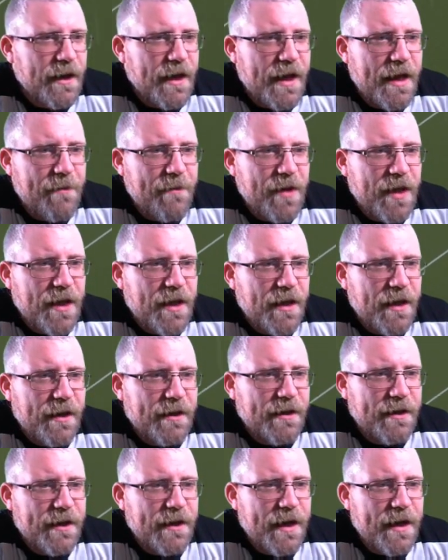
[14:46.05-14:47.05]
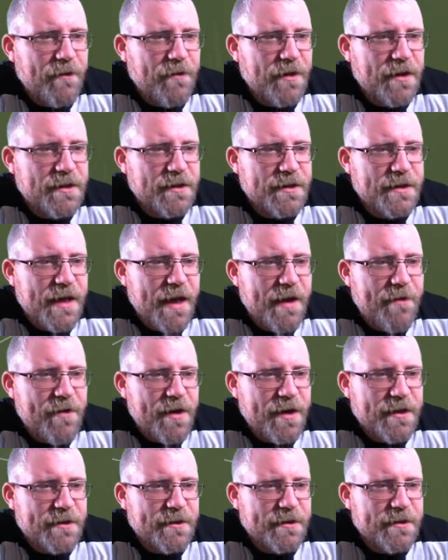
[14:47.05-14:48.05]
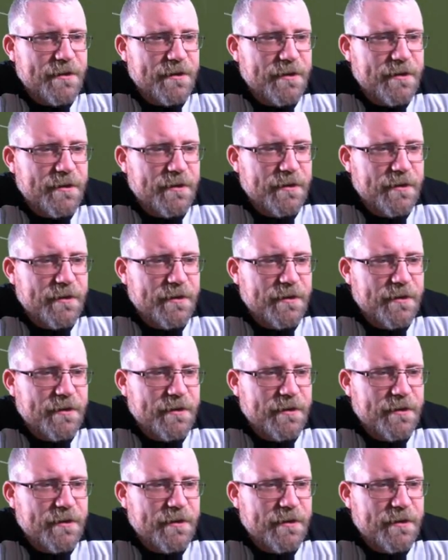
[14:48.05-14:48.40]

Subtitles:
Eme, and now it's Neris